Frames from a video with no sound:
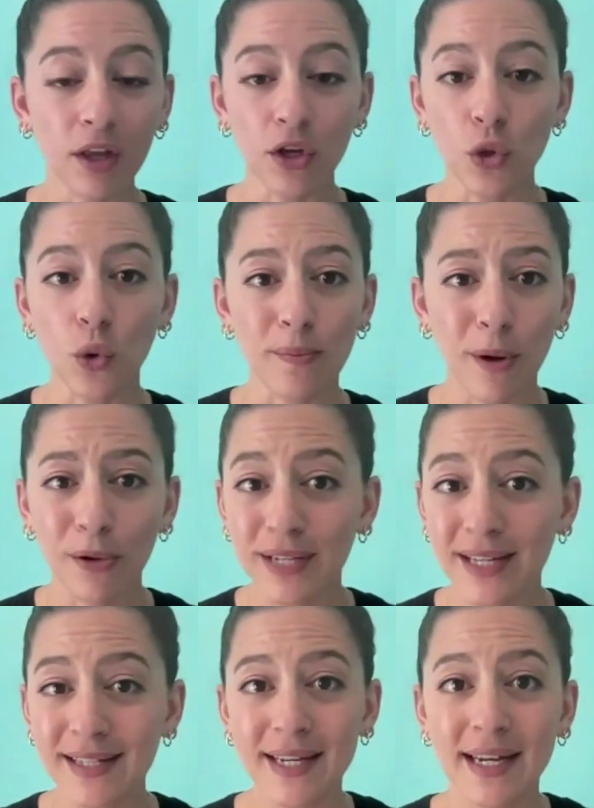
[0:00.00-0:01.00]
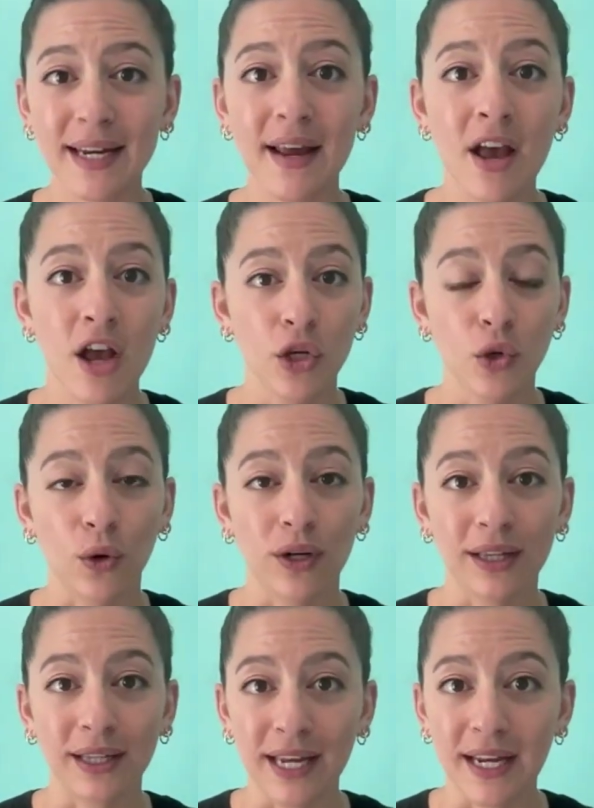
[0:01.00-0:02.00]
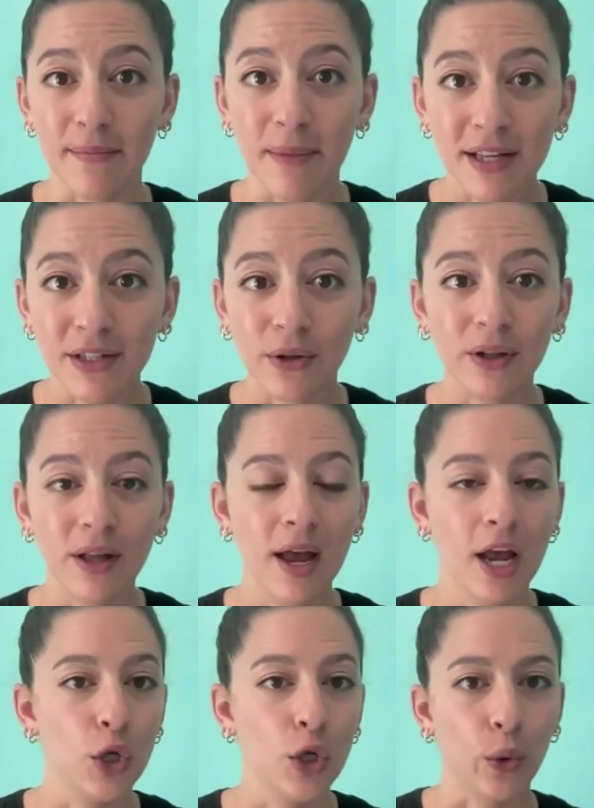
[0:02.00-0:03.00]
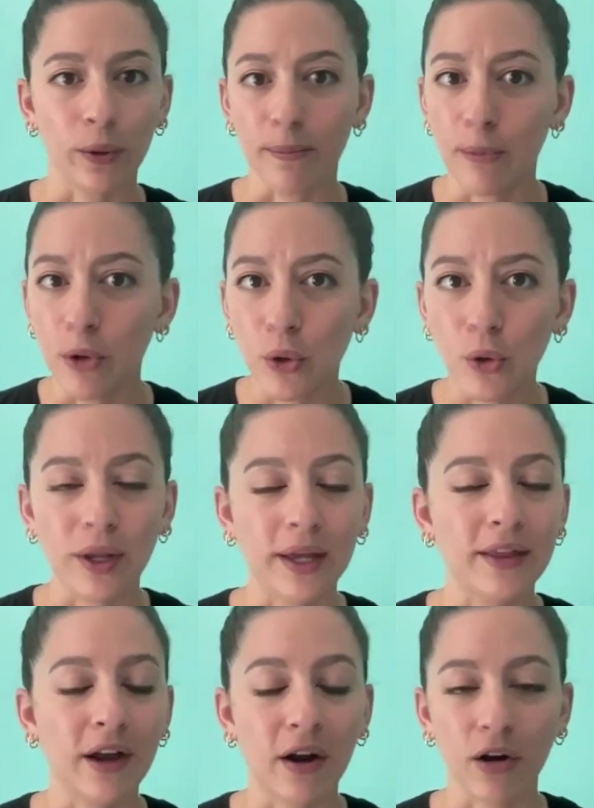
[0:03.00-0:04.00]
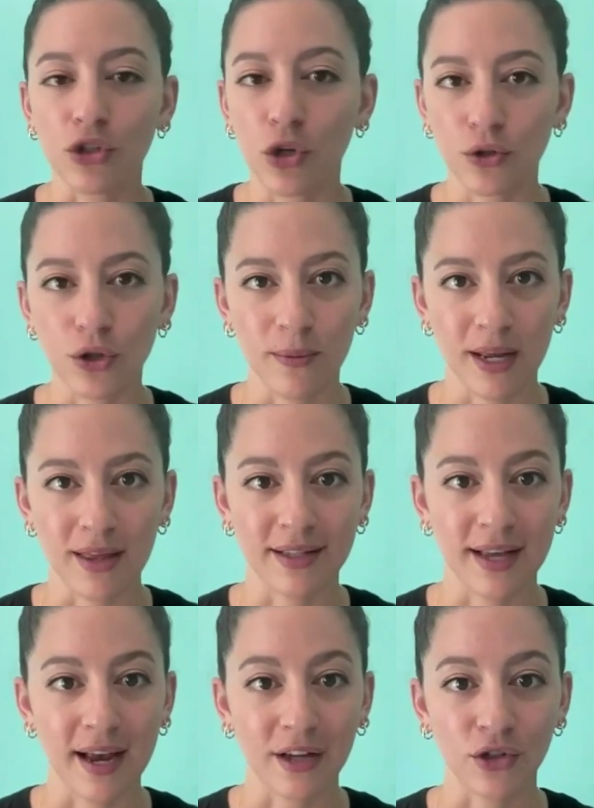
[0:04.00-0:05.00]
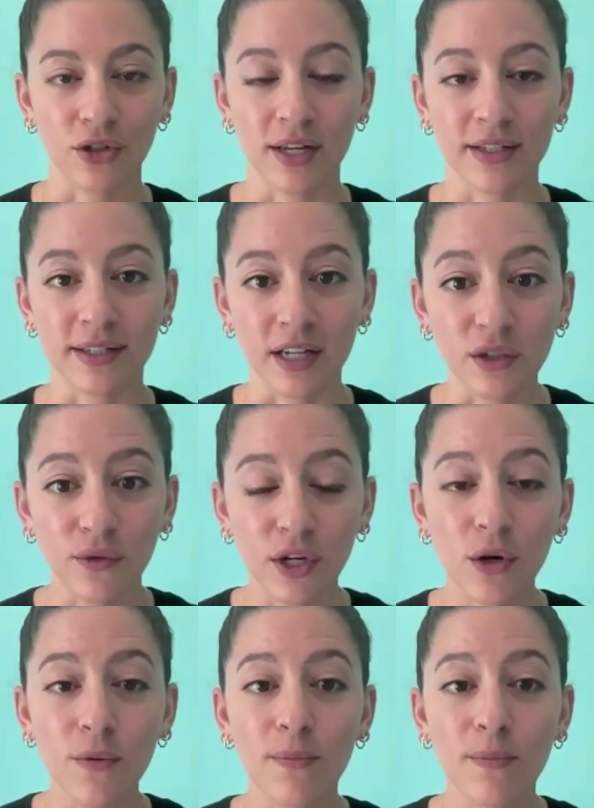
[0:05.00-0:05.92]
Your bone density, your lean muscle, your mood. Like there are so many things that exercise does for you.